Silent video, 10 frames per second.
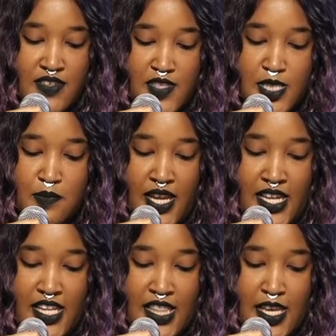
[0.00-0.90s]
of
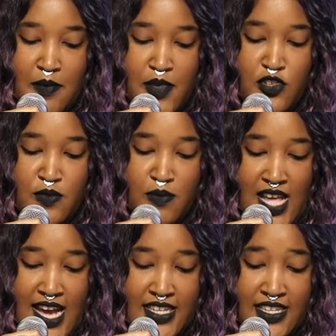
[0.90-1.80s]
expanding the image of
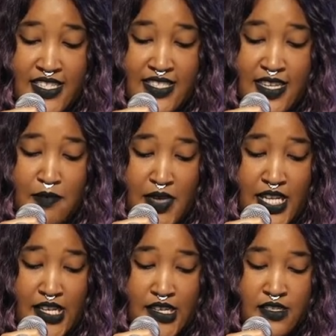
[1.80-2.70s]
Blackness in
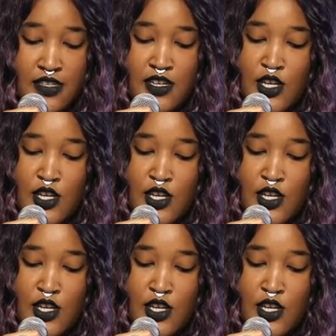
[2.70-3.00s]
media